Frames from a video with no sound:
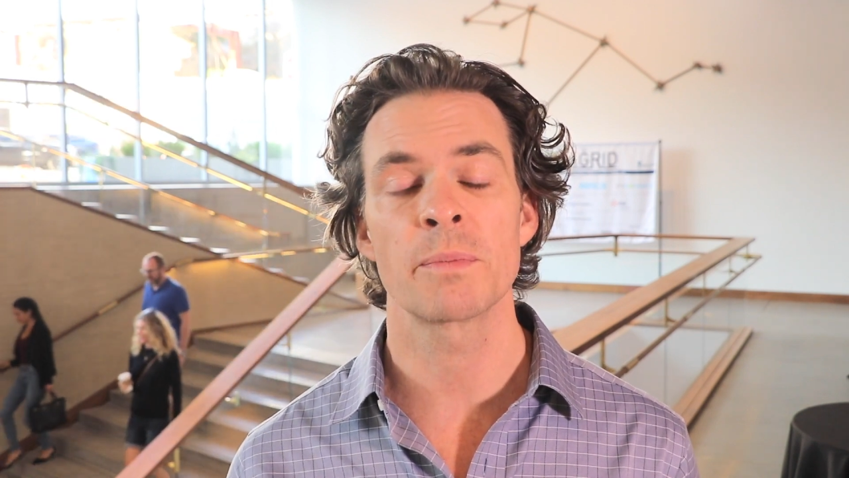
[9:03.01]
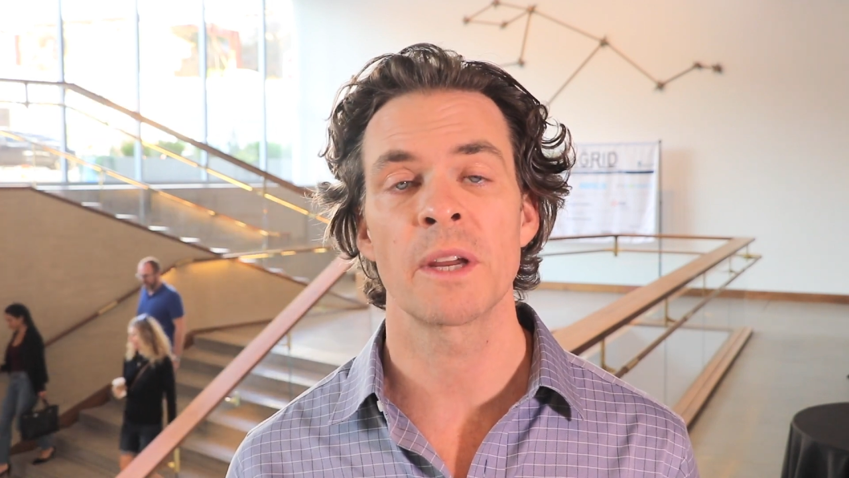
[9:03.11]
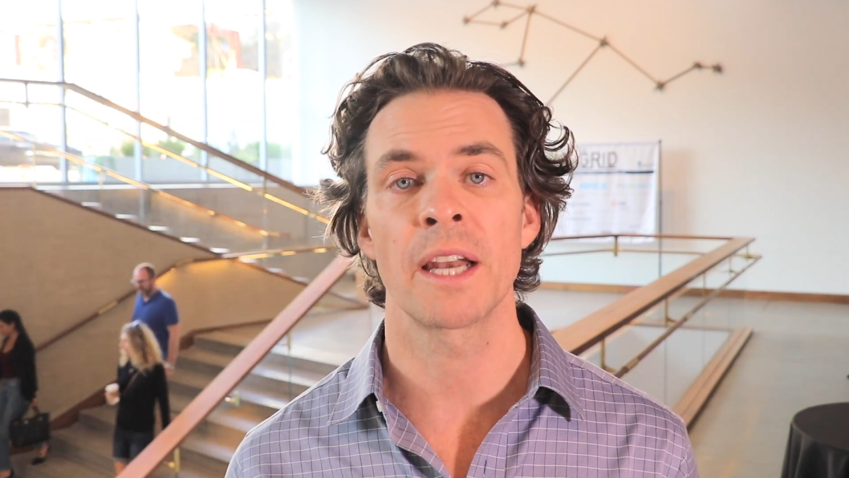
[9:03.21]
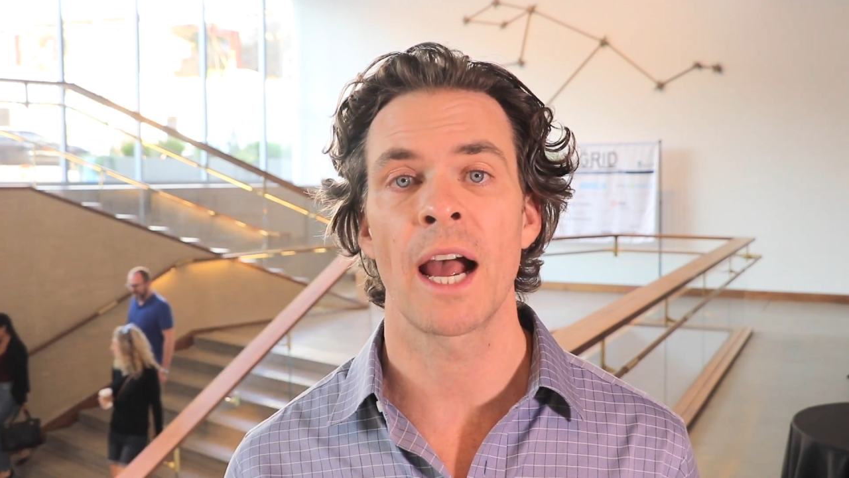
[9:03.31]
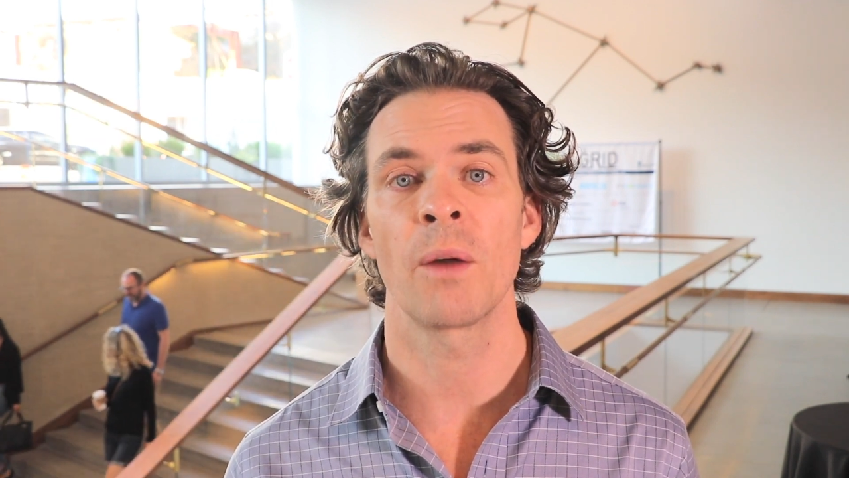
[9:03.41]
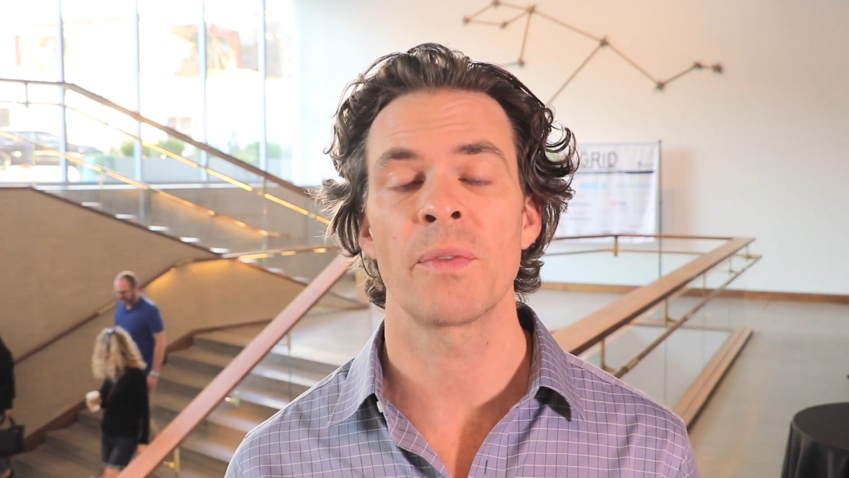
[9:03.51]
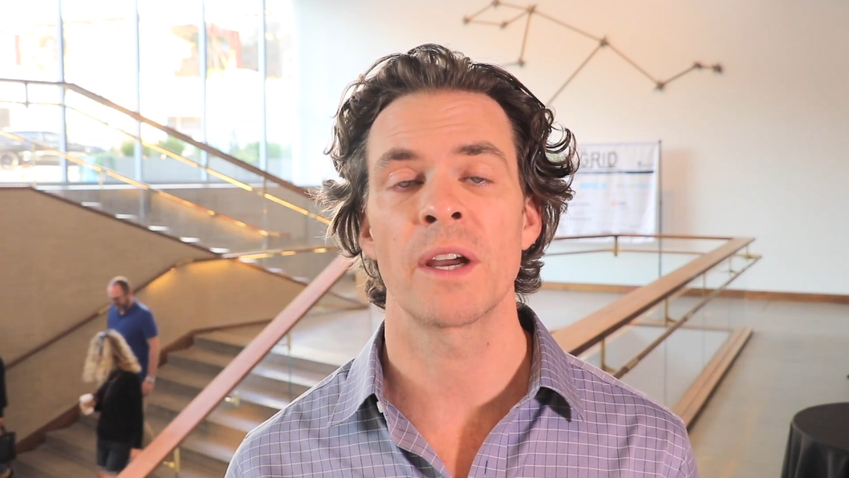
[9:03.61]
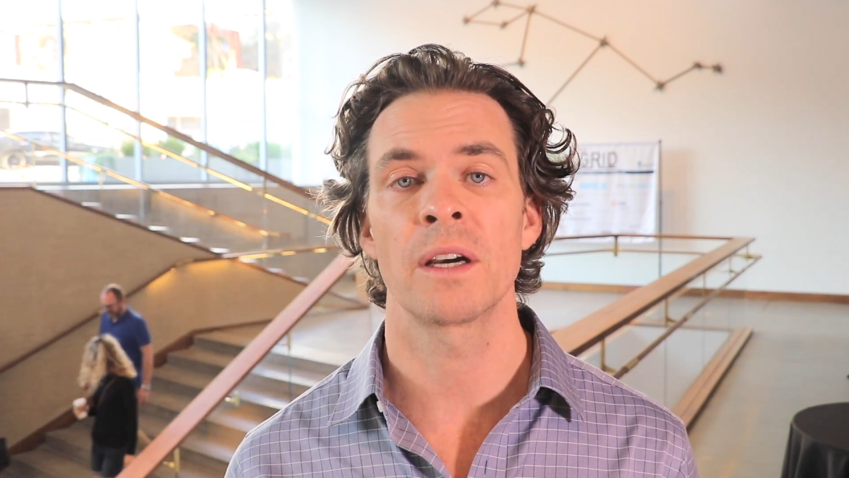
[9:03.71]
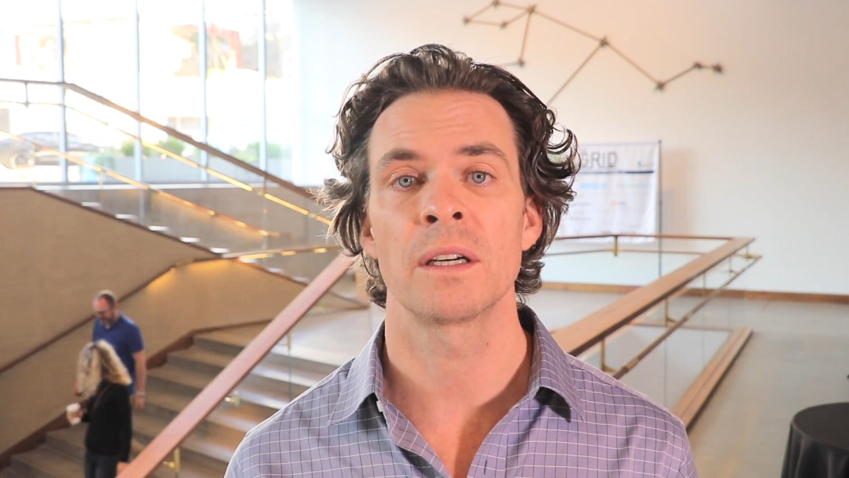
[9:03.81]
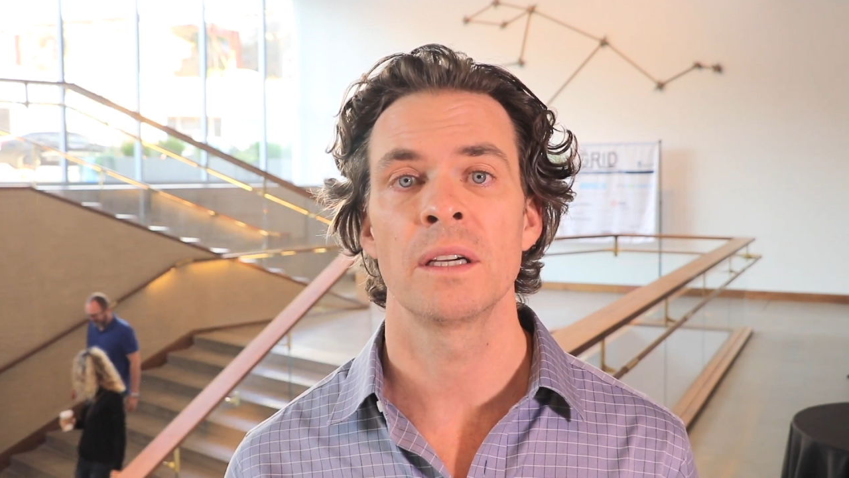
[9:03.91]
being out
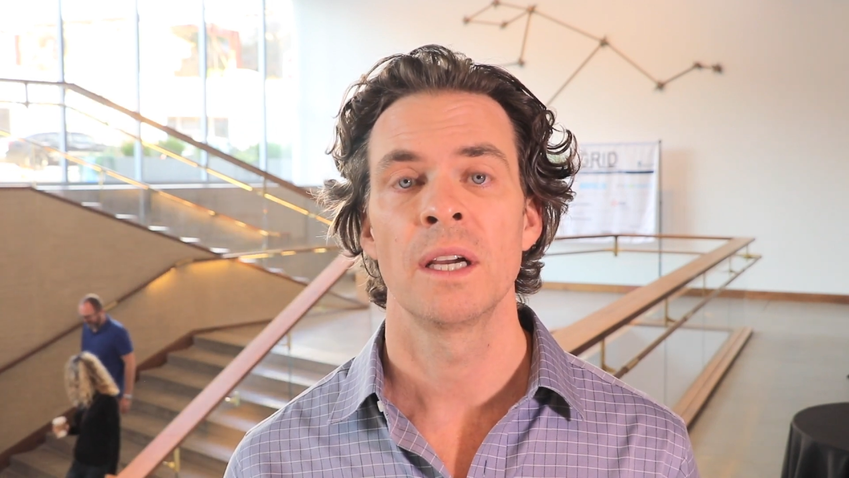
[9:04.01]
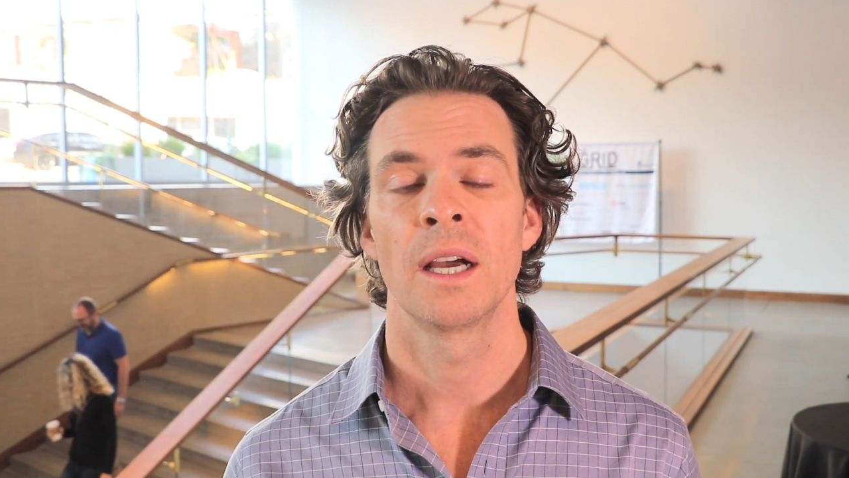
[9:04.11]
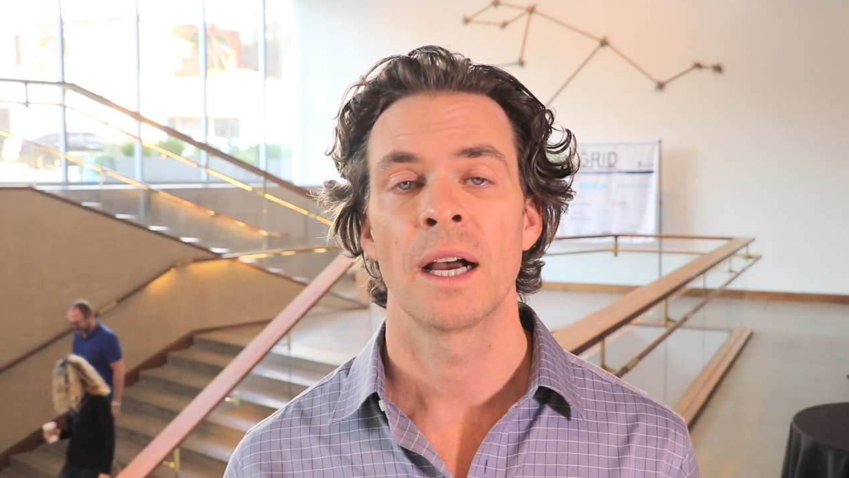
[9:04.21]
there.